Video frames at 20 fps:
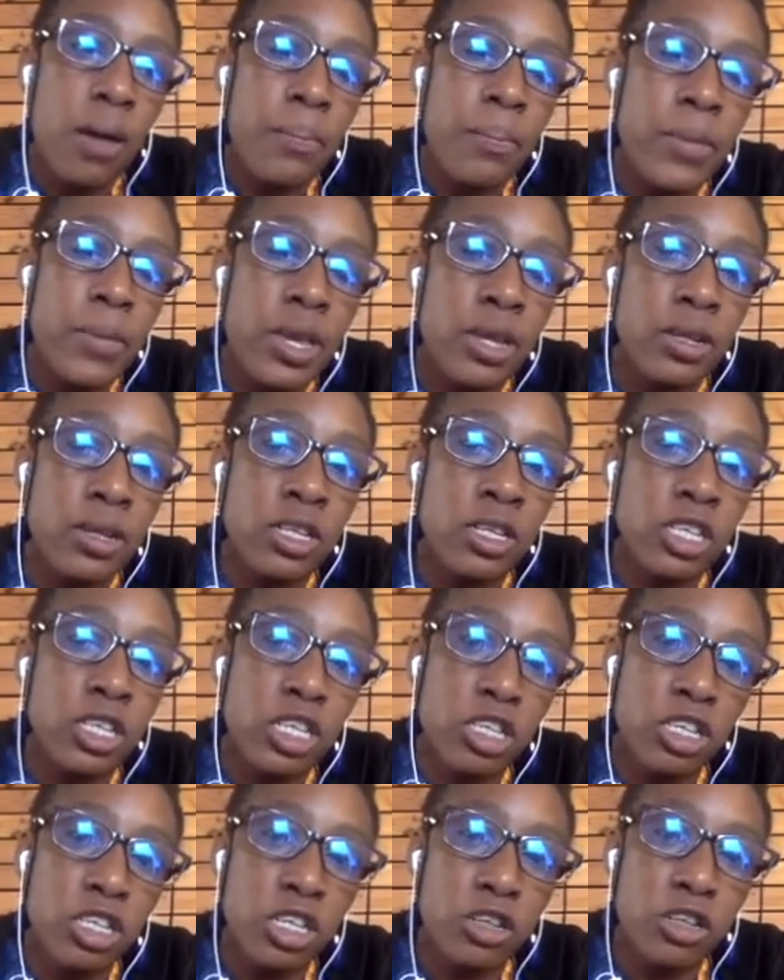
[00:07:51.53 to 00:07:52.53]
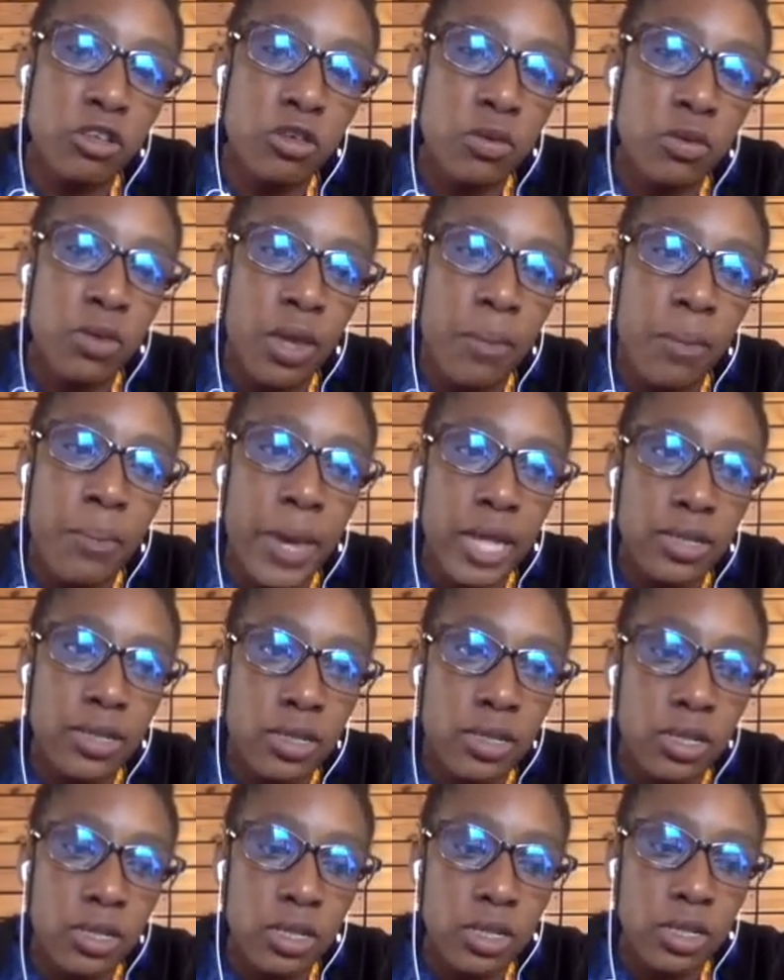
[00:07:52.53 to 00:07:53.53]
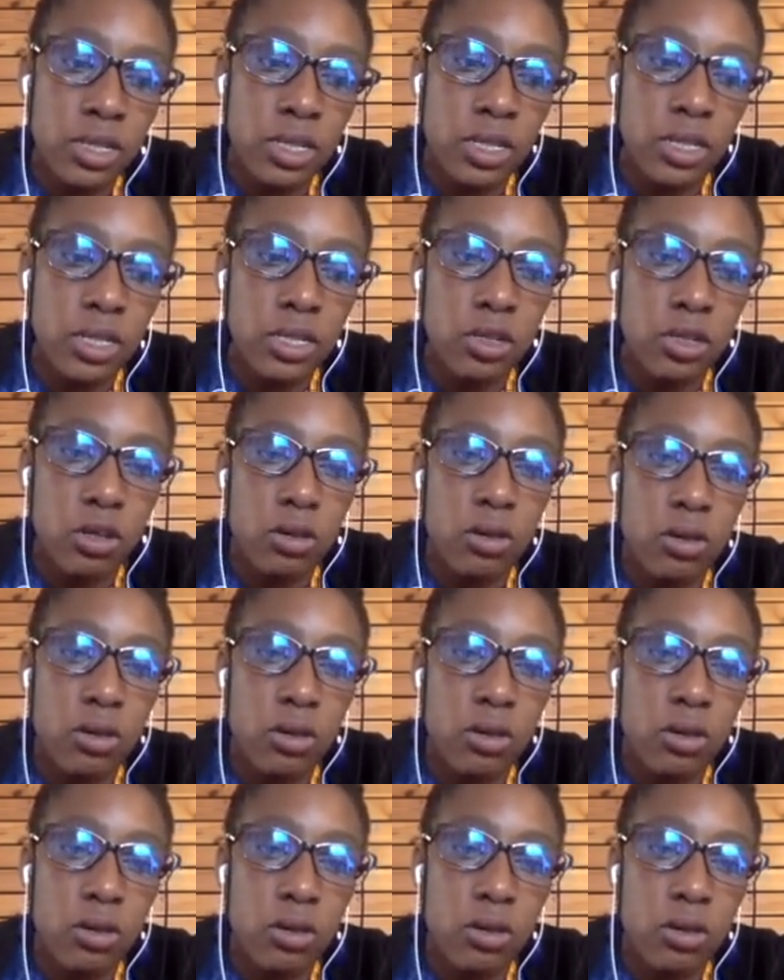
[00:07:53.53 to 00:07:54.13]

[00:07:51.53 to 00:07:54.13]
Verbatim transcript: In addition to the ambassadors